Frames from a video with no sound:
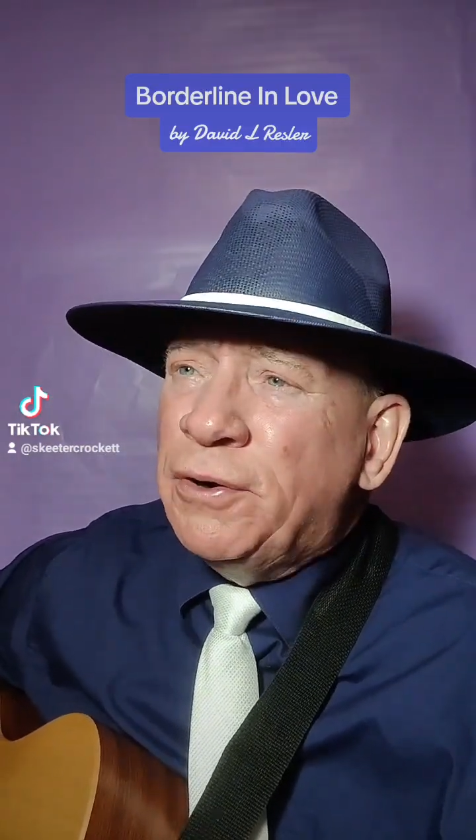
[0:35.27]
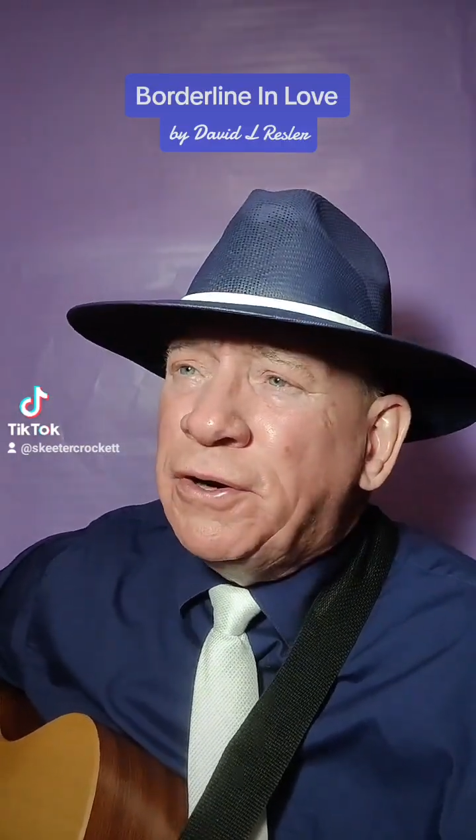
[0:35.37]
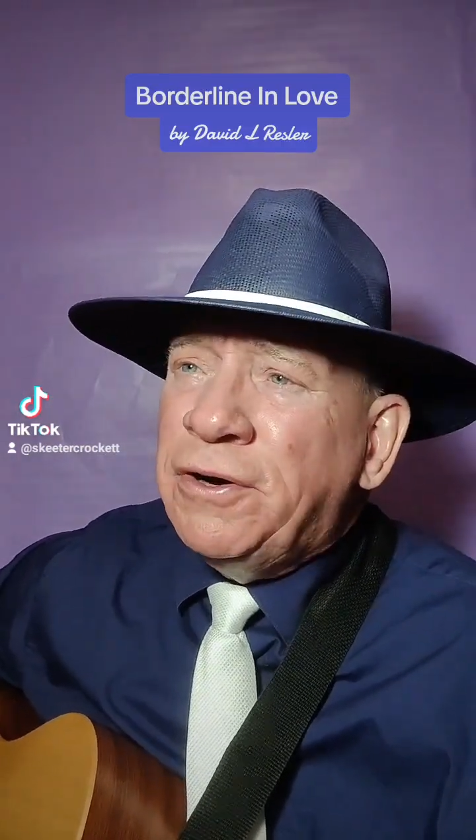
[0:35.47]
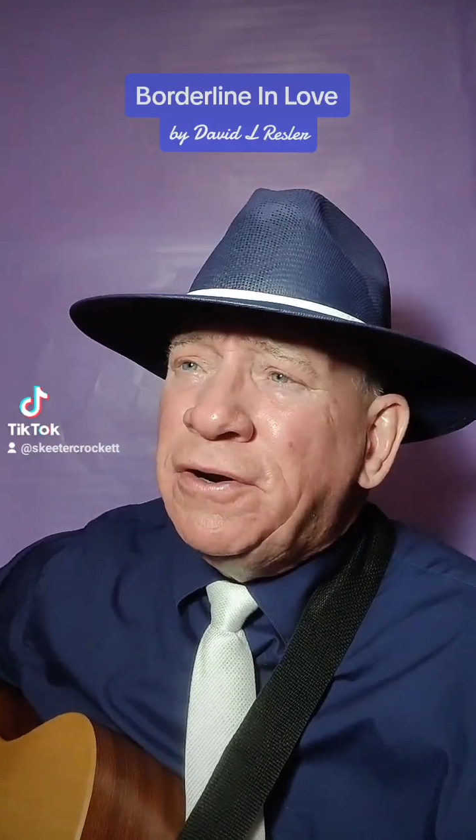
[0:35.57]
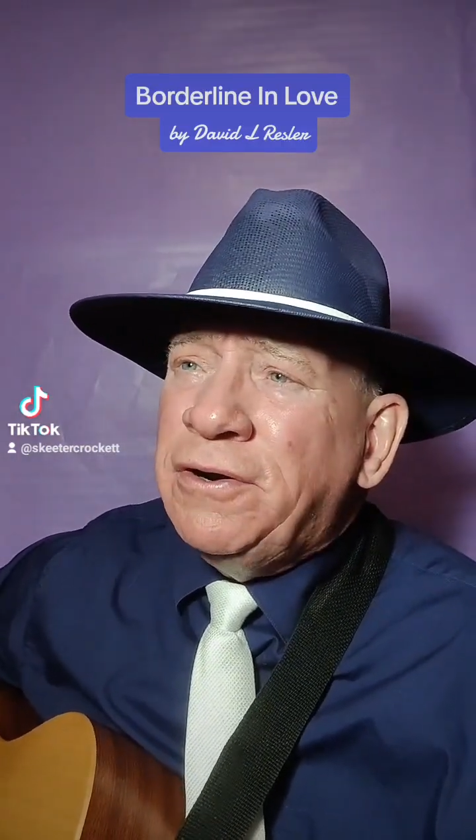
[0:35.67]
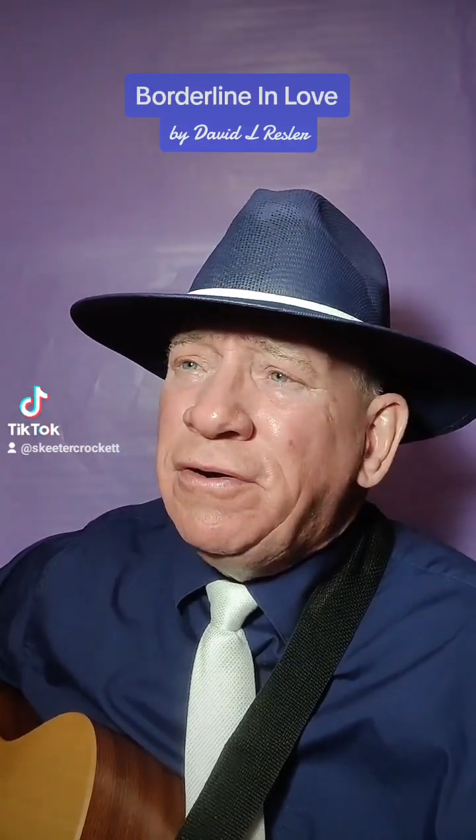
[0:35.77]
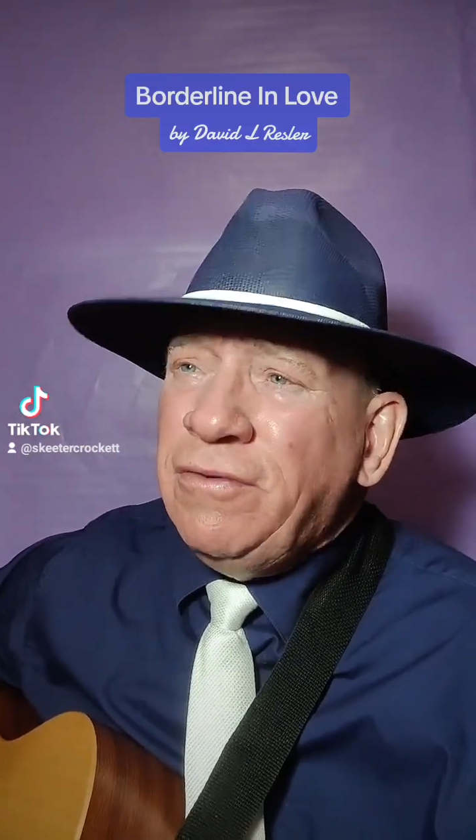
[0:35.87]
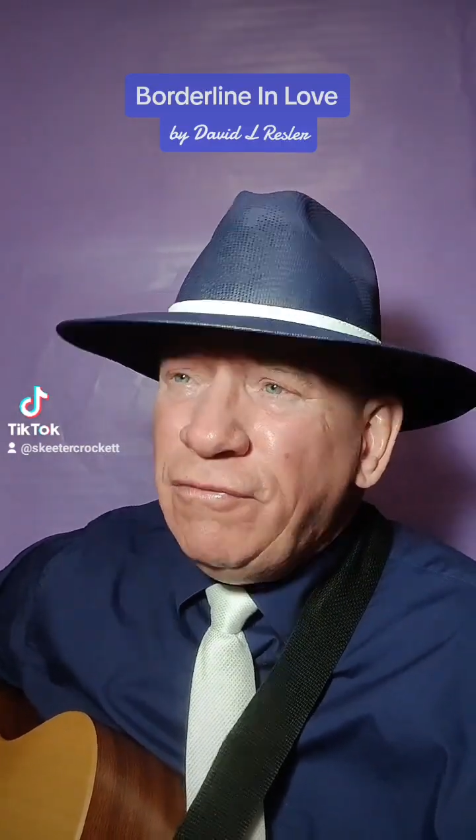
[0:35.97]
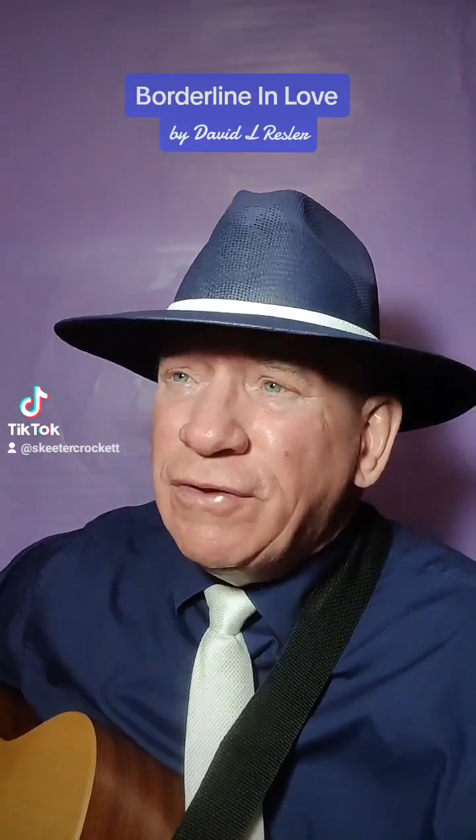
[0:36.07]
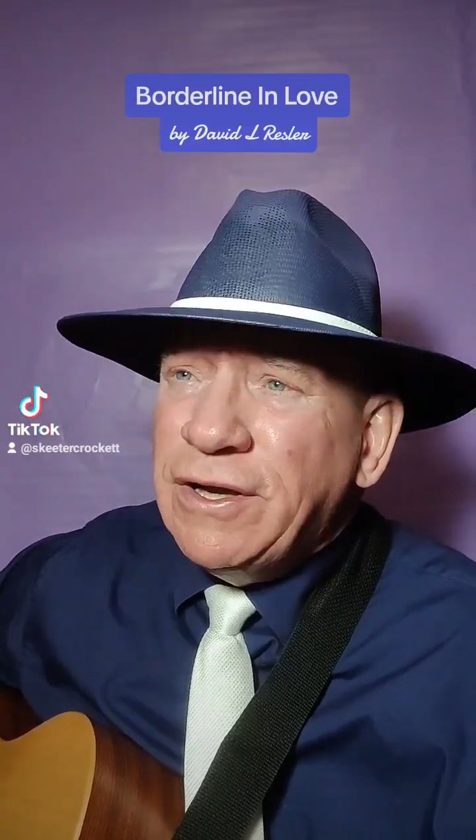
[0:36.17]

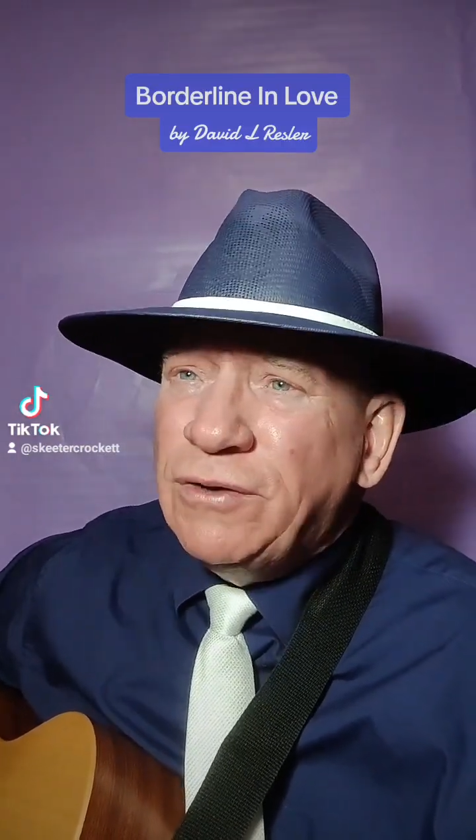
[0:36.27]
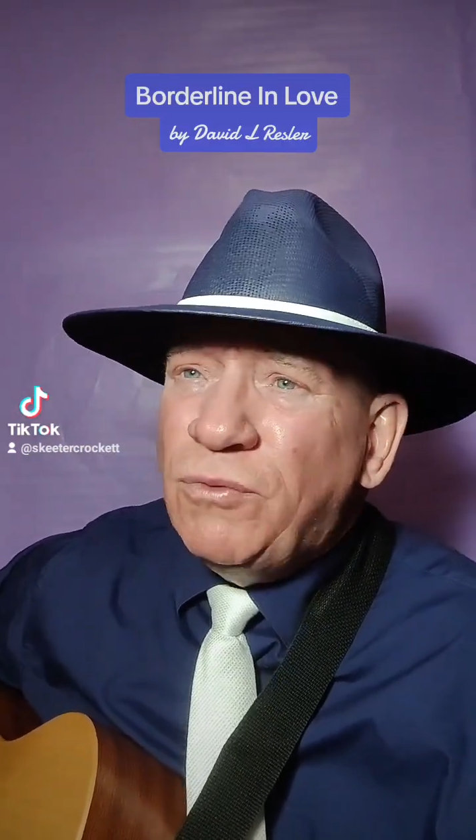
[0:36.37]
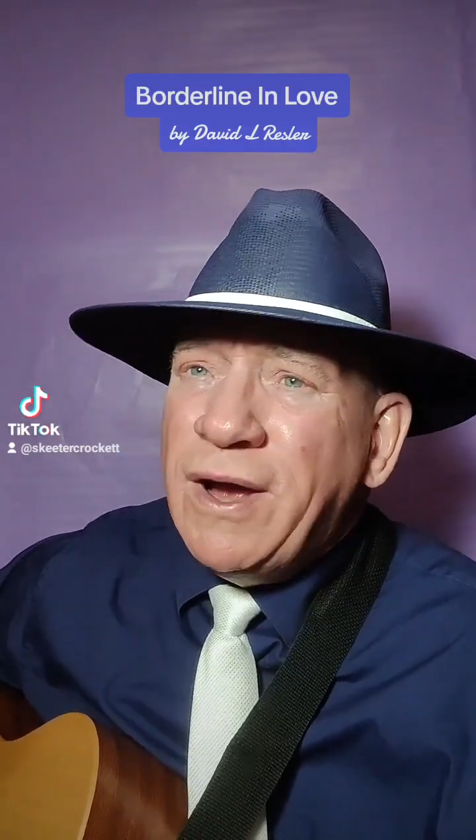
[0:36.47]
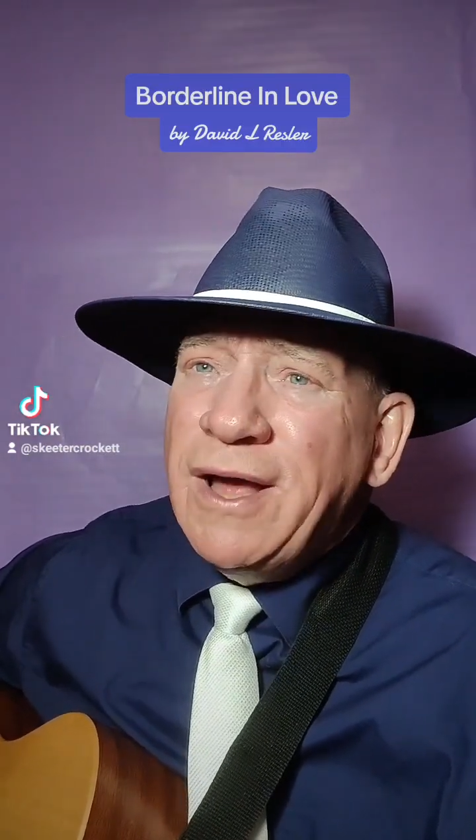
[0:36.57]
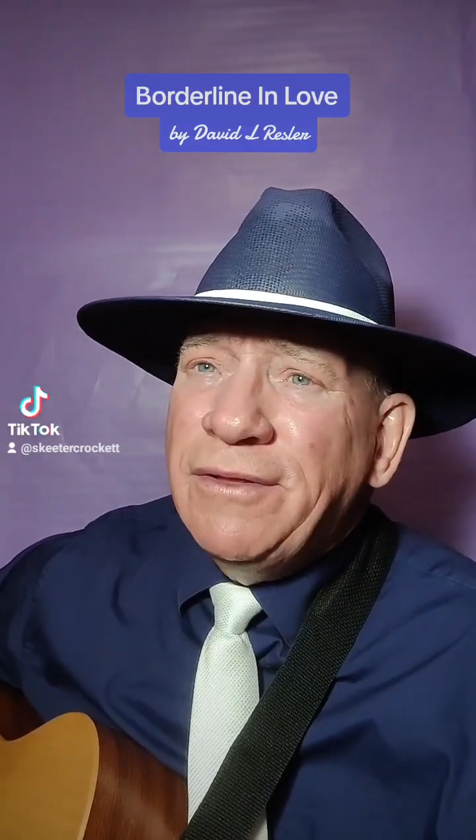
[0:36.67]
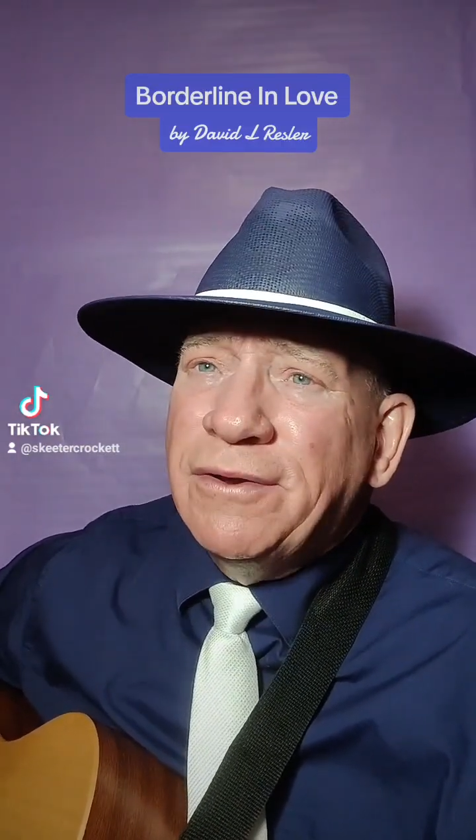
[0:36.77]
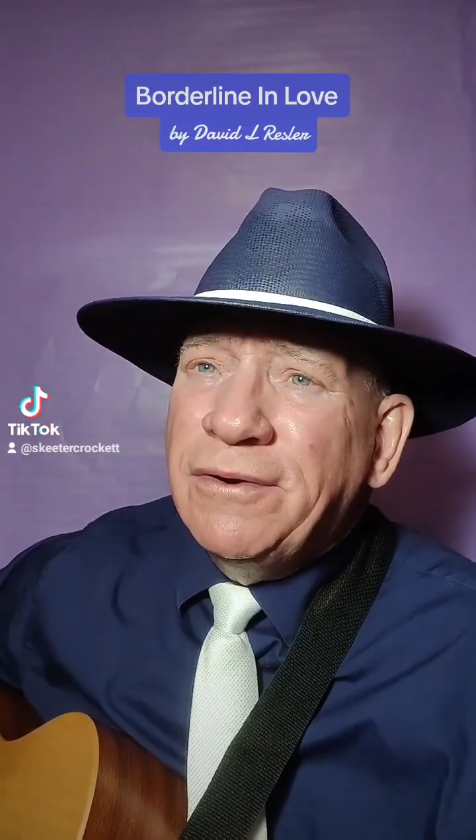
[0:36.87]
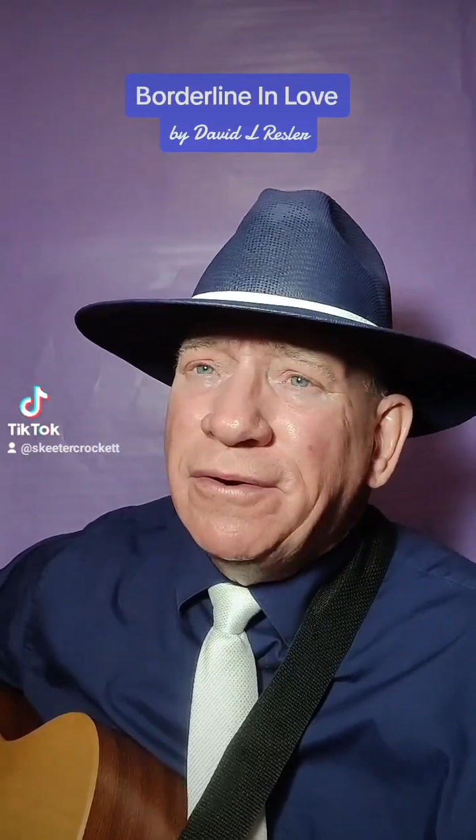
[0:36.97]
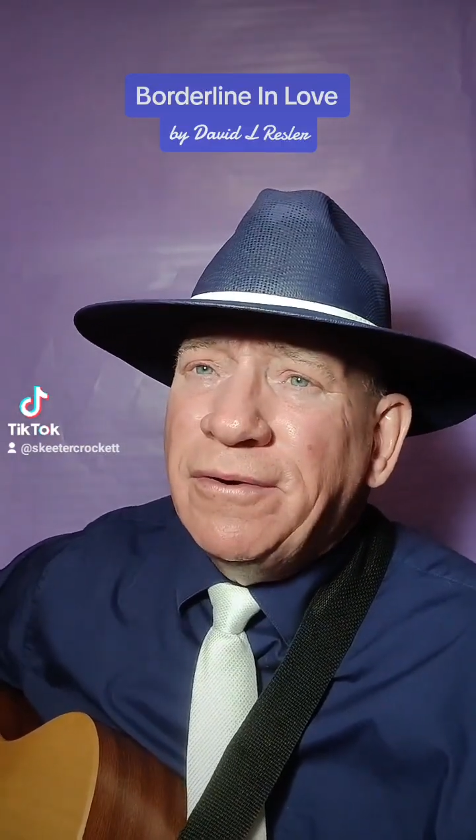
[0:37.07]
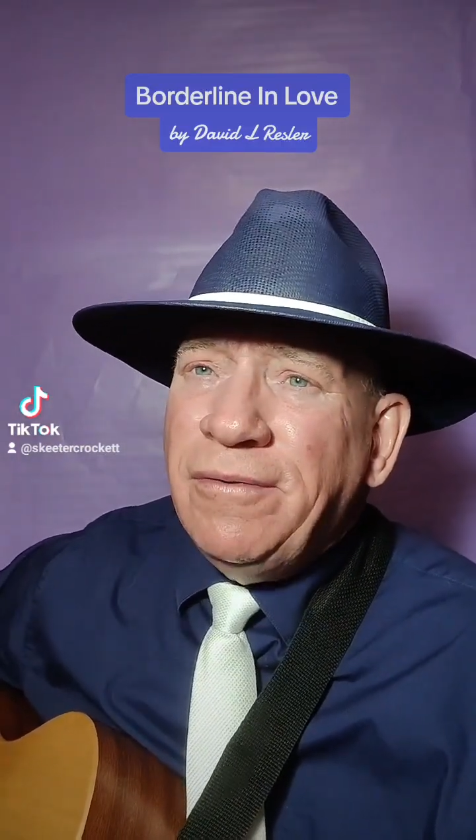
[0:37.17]
perfect
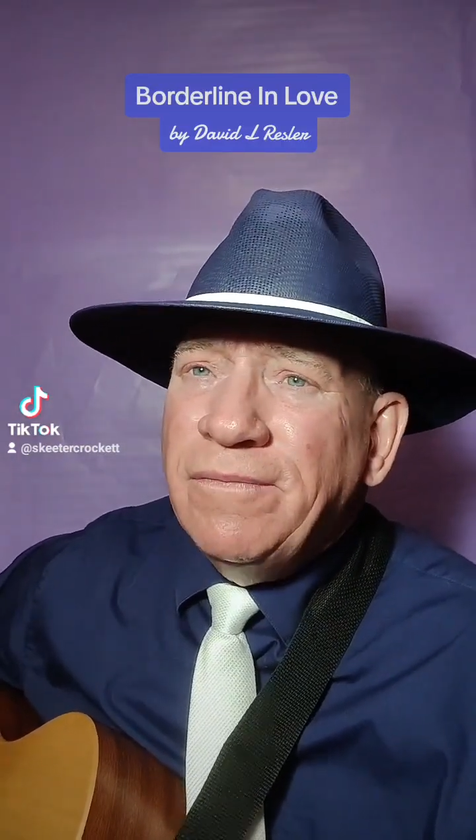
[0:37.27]
weather